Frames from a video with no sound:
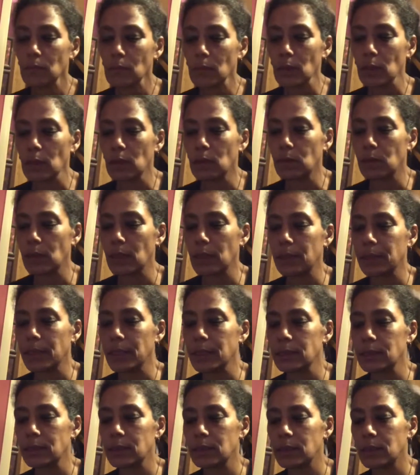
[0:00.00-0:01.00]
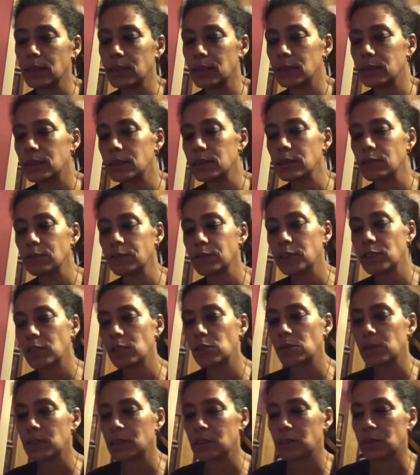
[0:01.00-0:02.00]
Well, that is a funny
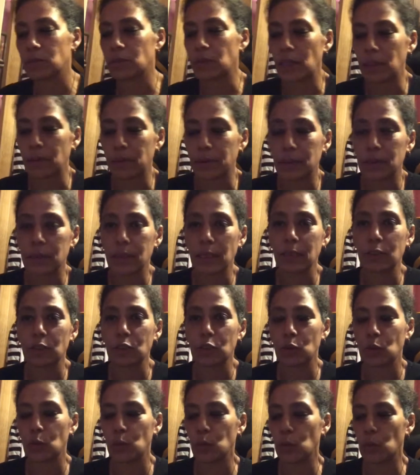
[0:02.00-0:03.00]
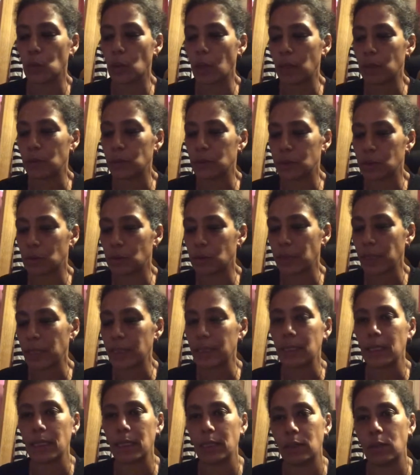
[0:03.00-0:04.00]
question, really, because at school I was good at
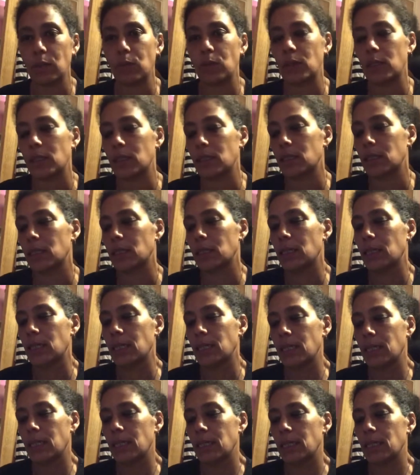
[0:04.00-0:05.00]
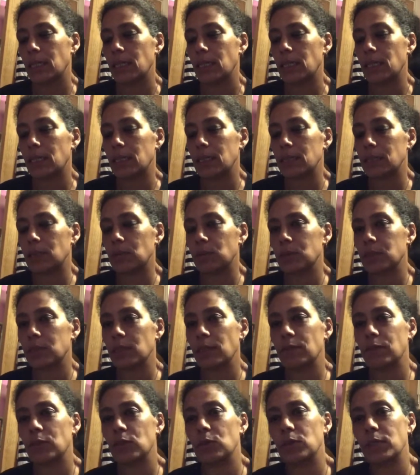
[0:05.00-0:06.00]
needlework, and I was
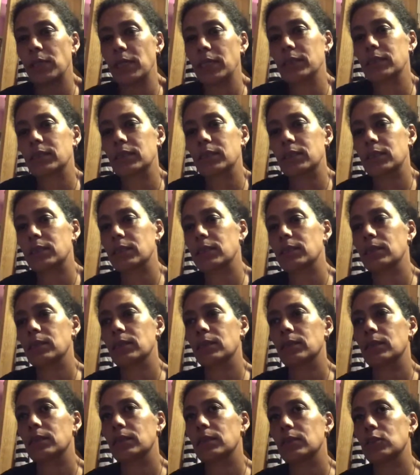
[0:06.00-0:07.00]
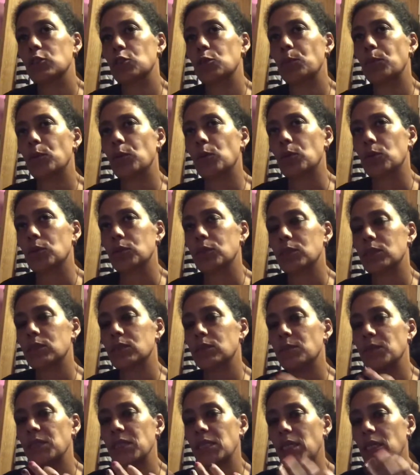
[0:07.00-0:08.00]
never good at sports
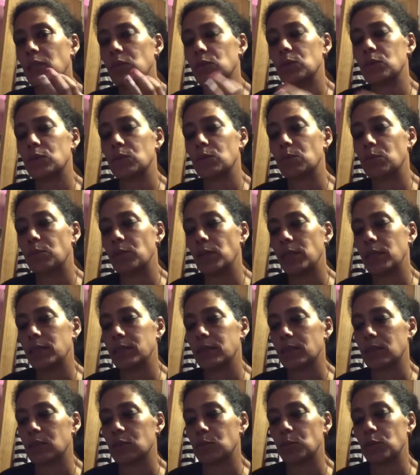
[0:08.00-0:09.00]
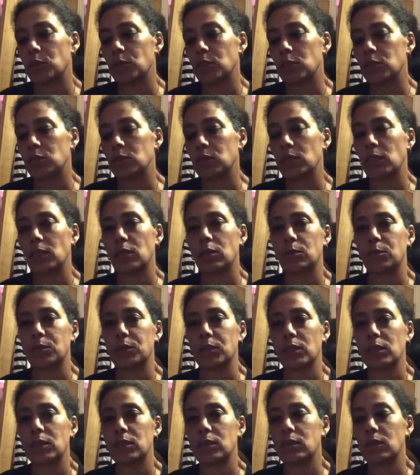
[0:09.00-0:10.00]
because my dad was brilliant at sport and he used to get
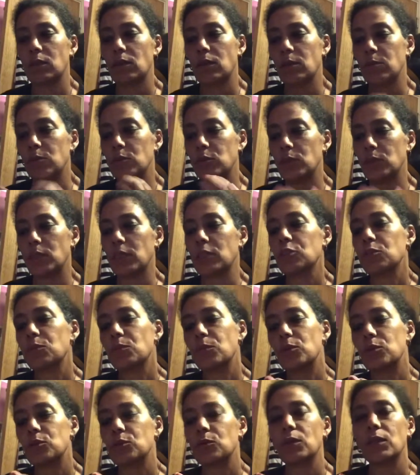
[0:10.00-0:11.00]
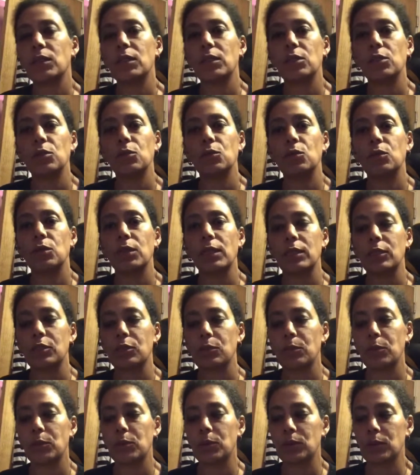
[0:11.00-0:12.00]
upset. He said, I'm good at sports, why aren't you good at
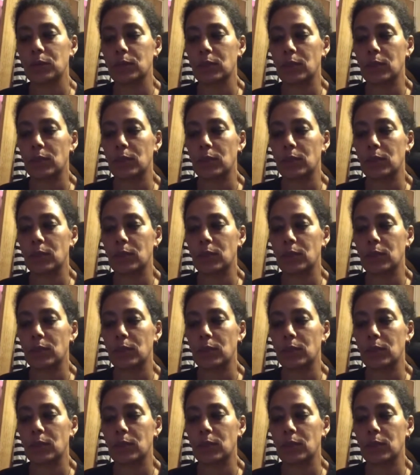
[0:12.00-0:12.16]
sports?